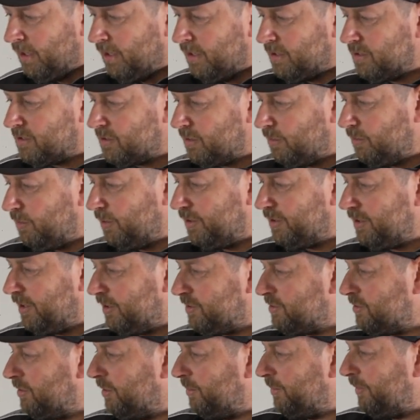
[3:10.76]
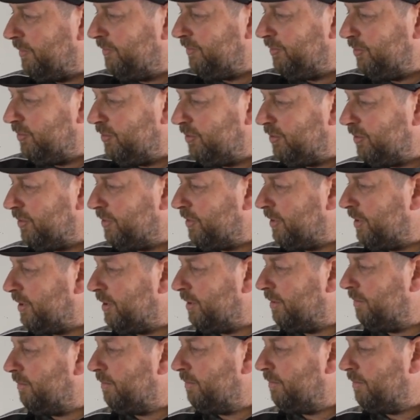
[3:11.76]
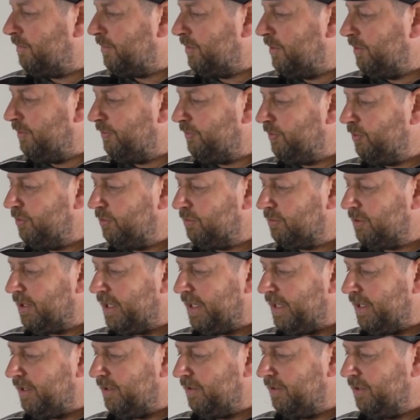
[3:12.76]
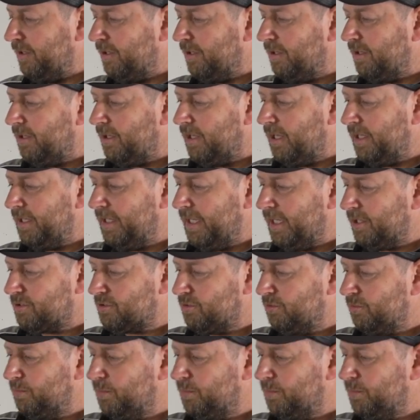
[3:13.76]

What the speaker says: So we touched on it before. The fuel rail and the actual